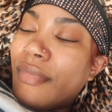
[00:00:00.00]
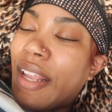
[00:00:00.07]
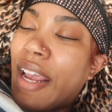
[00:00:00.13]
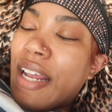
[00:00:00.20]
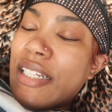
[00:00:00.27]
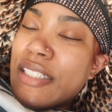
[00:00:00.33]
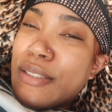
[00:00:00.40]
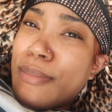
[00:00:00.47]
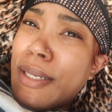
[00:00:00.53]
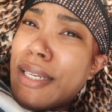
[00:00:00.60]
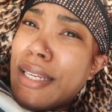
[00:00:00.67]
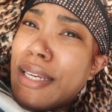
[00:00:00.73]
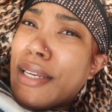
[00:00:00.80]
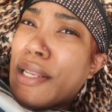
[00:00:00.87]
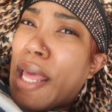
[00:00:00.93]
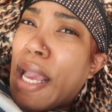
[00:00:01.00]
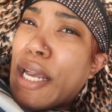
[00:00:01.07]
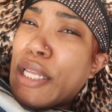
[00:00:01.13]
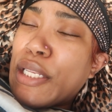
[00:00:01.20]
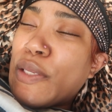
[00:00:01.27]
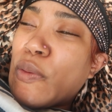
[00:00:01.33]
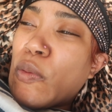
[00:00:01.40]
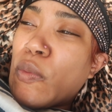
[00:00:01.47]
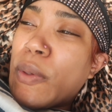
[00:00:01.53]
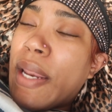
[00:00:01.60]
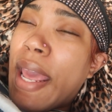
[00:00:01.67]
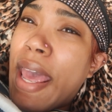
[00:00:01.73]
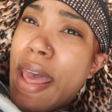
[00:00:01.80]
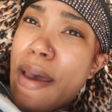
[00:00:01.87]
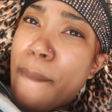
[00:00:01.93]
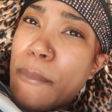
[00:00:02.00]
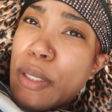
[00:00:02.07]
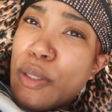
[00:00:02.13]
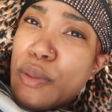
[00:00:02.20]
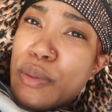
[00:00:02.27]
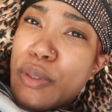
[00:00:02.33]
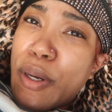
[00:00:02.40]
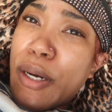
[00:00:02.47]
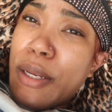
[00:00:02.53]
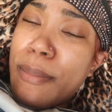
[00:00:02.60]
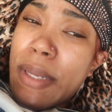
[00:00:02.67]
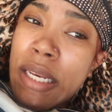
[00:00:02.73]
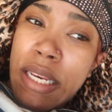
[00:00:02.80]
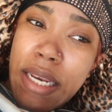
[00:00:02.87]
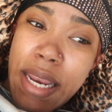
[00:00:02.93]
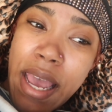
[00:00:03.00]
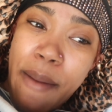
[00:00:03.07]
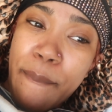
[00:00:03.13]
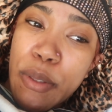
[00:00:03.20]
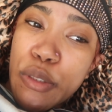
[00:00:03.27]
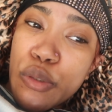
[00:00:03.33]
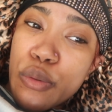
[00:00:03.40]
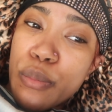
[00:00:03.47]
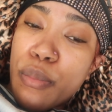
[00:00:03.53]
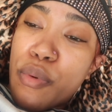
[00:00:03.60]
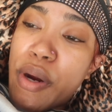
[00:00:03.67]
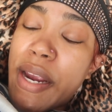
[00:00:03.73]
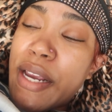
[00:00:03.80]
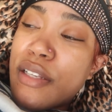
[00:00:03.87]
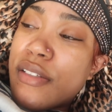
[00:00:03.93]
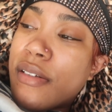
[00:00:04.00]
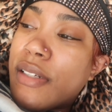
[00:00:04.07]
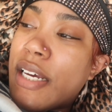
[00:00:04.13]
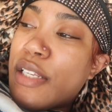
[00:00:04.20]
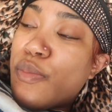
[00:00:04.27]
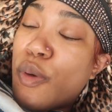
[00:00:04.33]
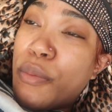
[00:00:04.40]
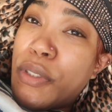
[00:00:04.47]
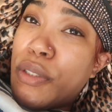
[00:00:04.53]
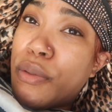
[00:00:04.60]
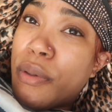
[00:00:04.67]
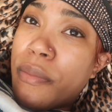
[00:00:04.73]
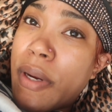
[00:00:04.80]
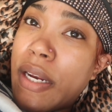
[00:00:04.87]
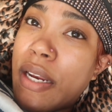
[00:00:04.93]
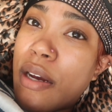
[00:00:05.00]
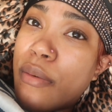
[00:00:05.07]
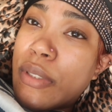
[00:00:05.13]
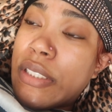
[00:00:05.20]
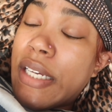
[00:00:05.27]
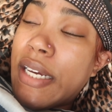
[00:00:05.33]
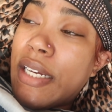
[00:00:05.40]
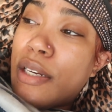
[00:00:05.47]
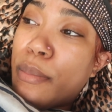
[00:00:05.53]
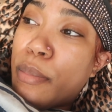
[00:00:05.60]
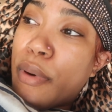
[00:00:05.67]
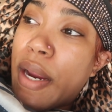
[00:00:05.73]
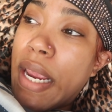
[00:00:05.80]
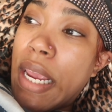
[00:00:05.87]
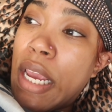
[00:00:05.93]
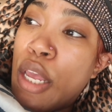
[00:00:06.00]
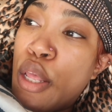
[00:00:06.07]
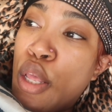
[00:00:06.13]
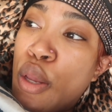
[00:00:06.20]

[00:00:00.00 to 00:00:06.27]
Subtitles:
I'll just be needing like a little nap, a little 30-minute nap, a little break. So that's what we're doing right now. We're taking a break.